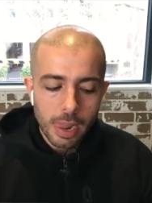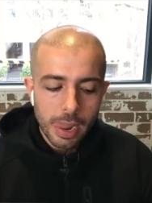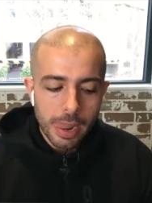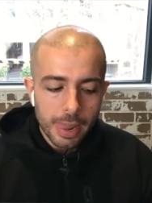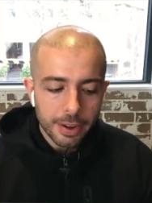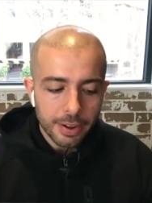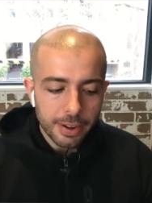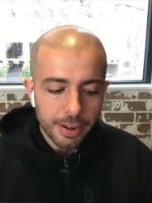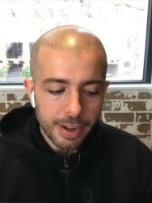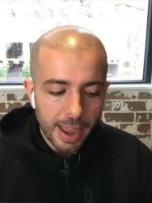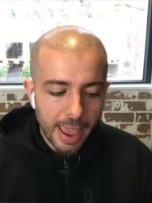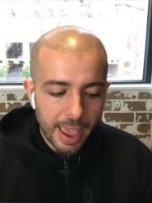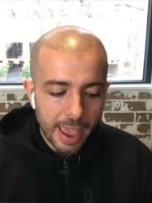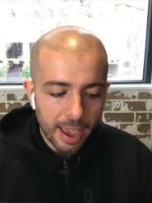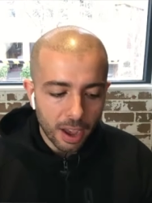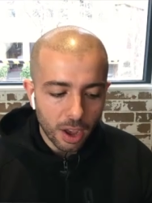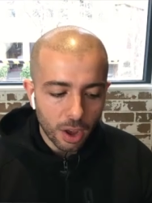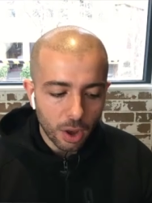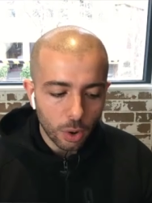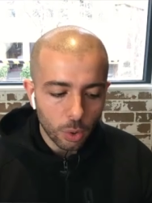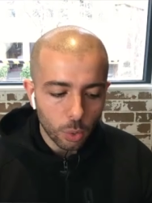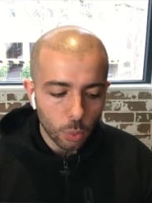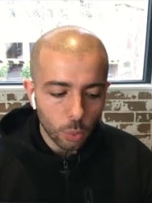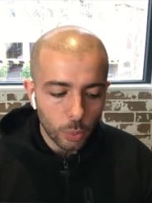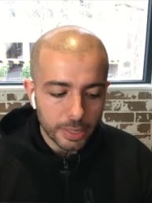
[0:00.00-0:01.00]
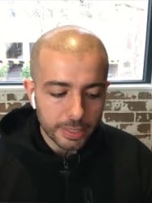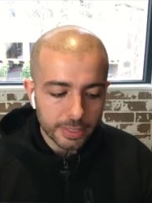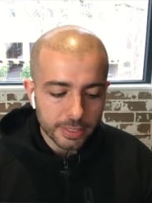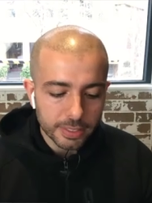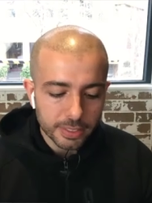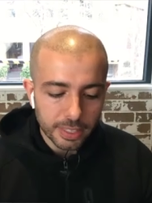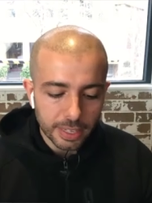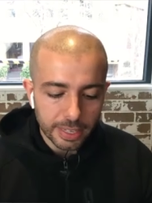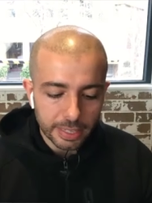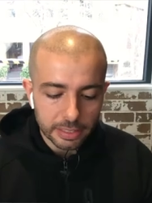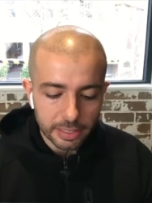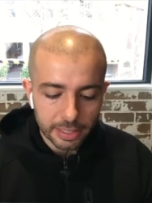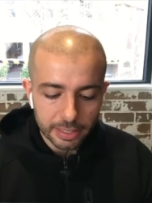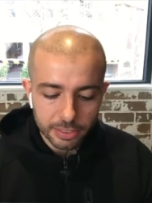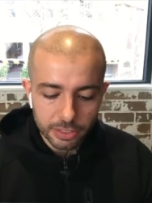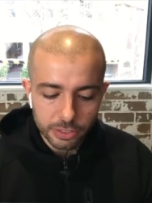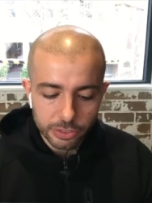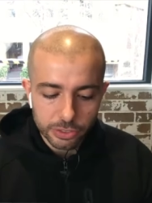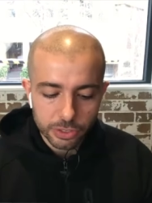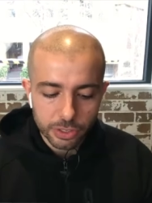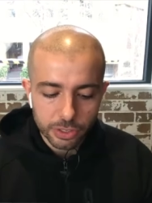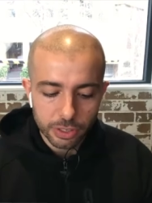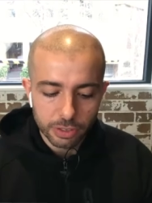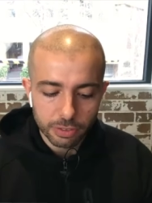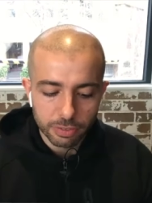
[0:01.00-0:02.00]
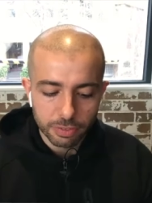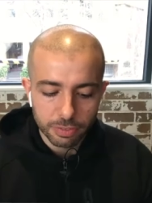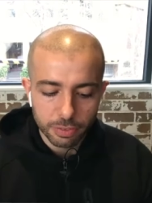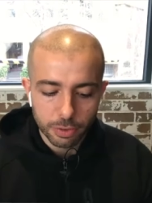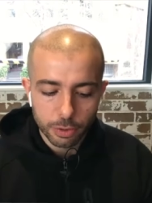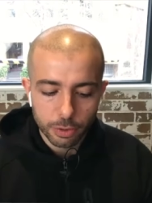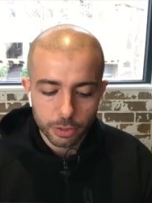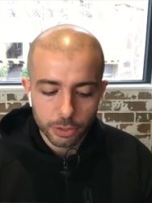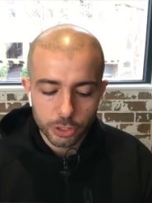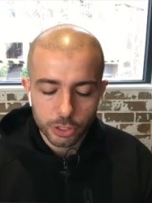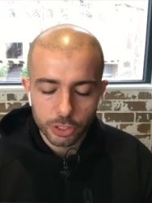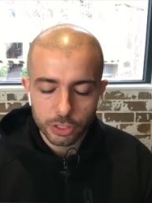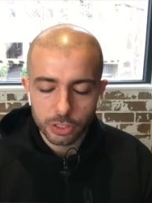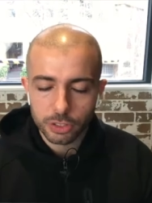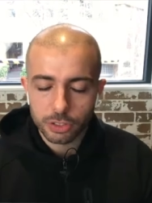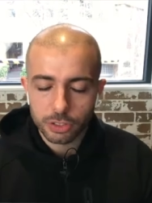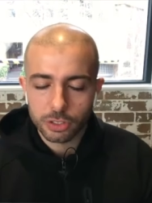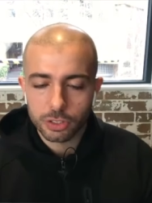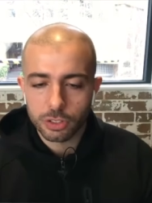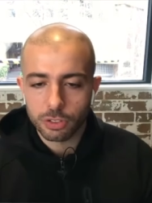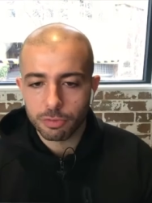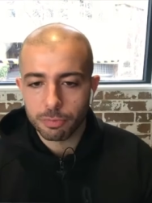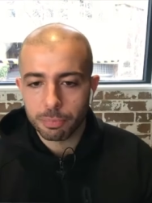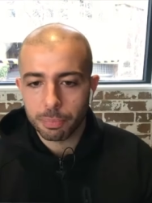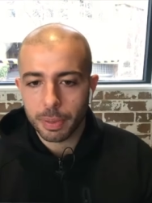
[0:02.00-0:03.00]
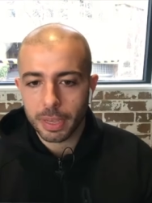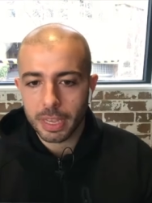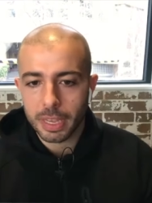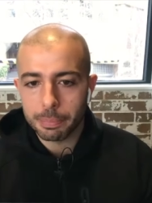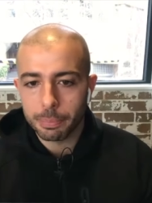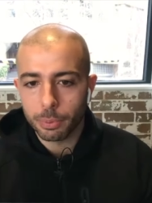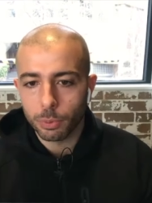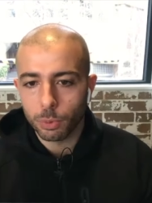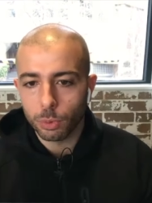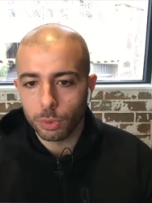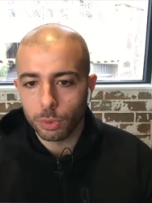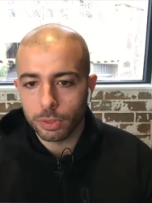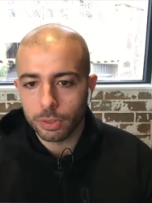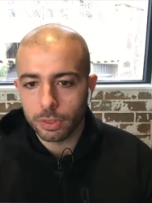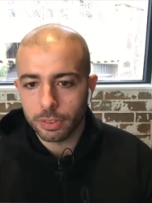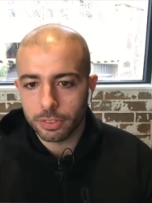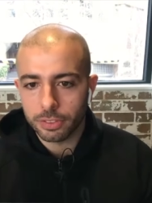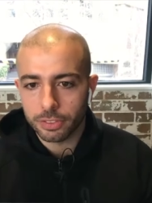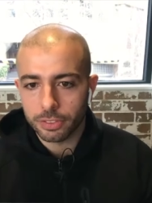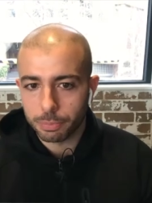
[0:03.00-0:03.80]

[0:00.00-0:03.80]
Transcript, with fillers: Now we're seeing like this convergence of people's